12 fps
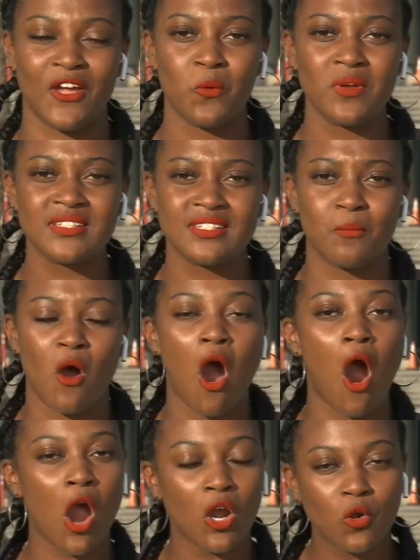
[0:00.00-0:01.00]
There was some
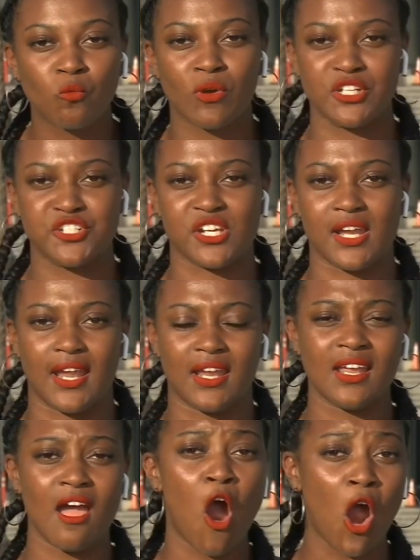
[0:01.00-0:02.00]
heart wrenching
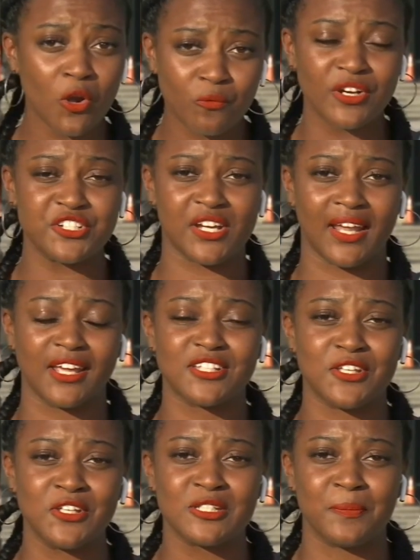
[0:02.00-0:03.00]
heart wrenching,
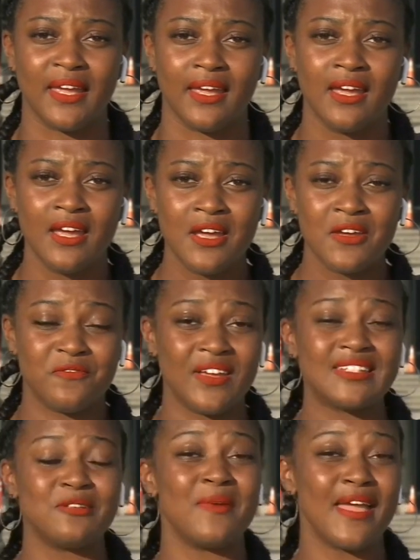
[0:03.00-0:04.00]
excuse me,
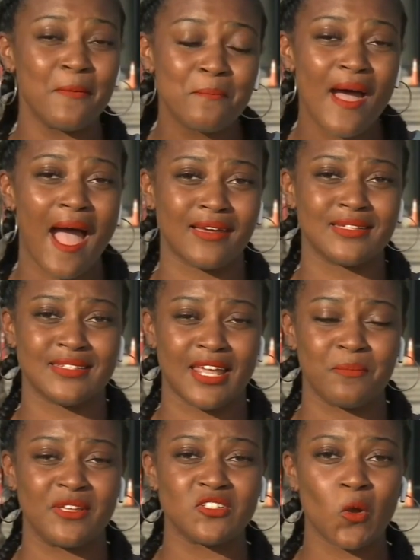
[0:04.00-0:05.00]
victim impact
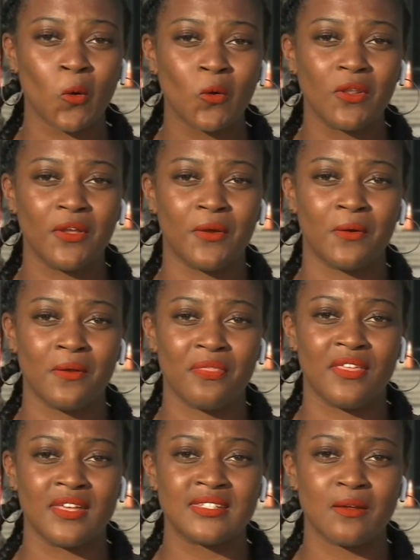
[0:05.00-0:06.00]
statements earlier
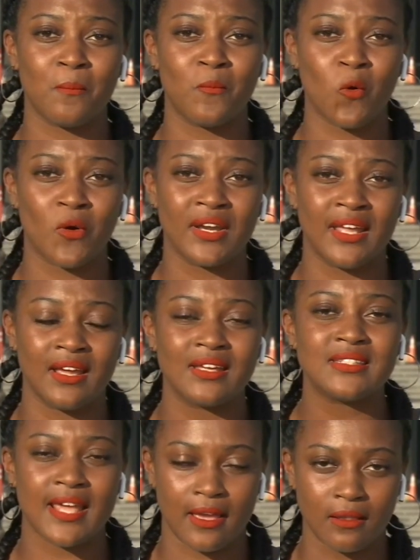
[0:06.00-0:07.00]
this morning.
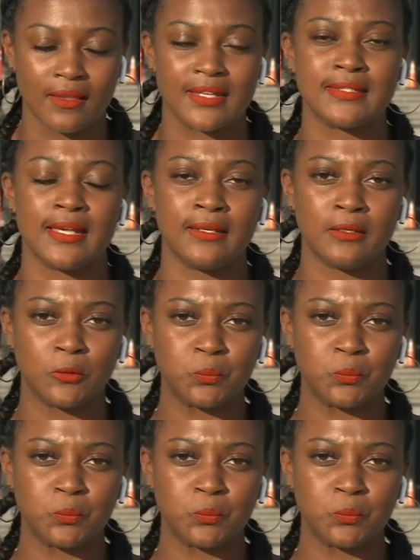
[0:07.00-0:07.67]
Take a listen.